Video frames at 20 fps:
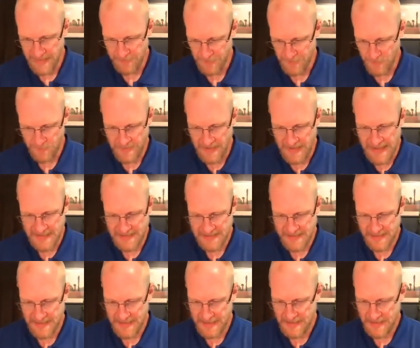
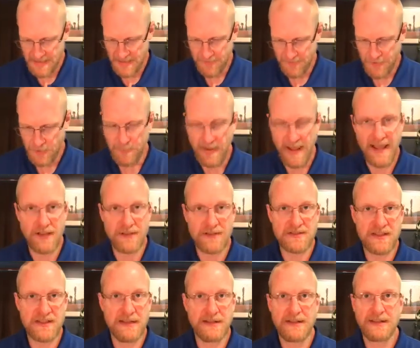you're
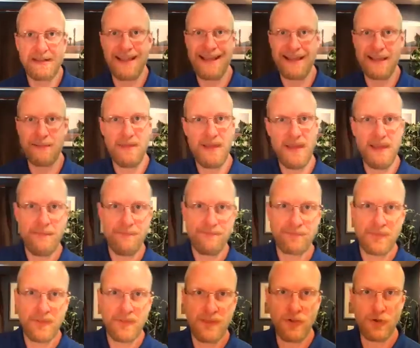pale-skinned like me,
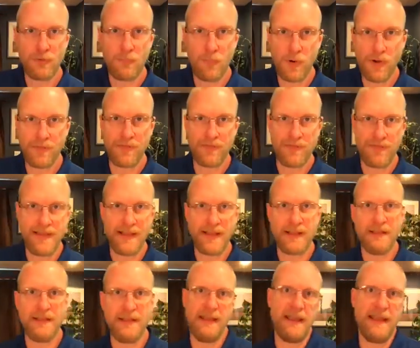you're more than
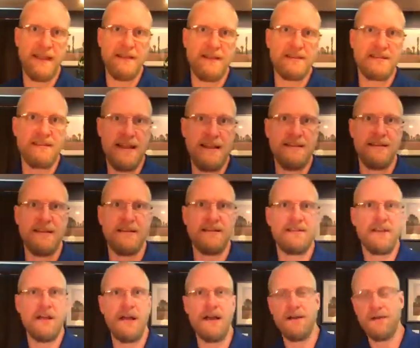likely a
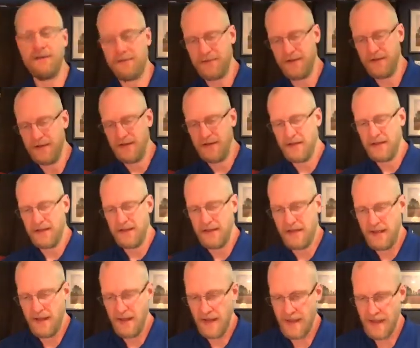descendant of
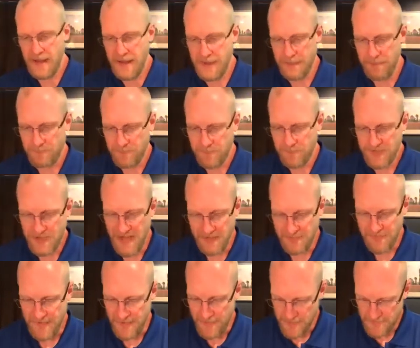
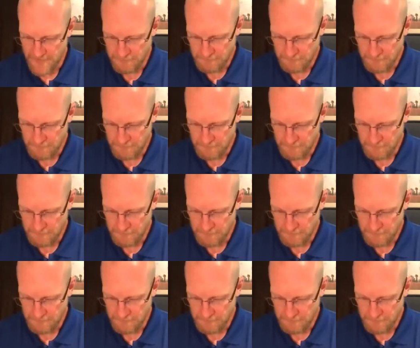Japheth,